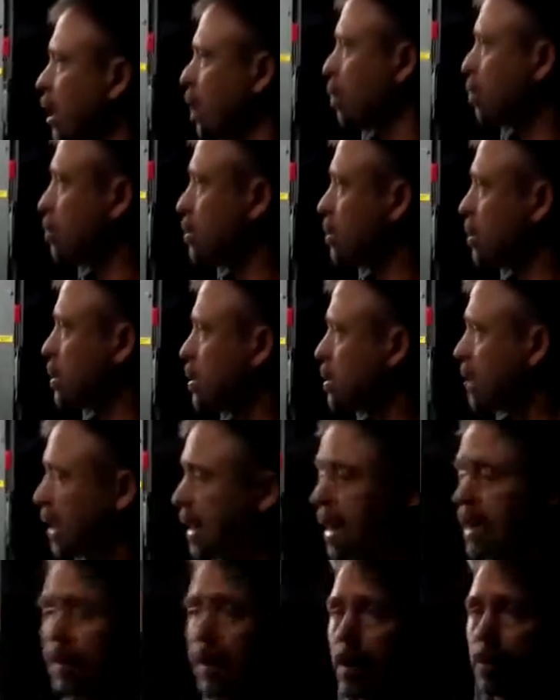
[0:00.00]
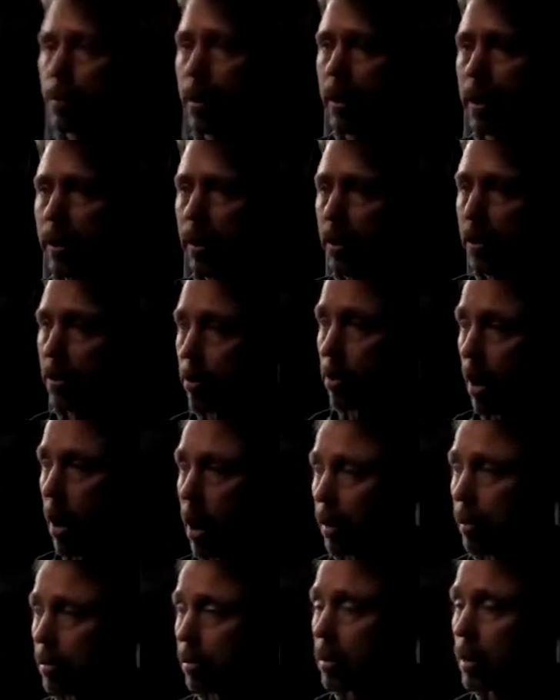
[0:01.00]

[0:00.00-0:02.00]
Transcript: up to get that radiator hot.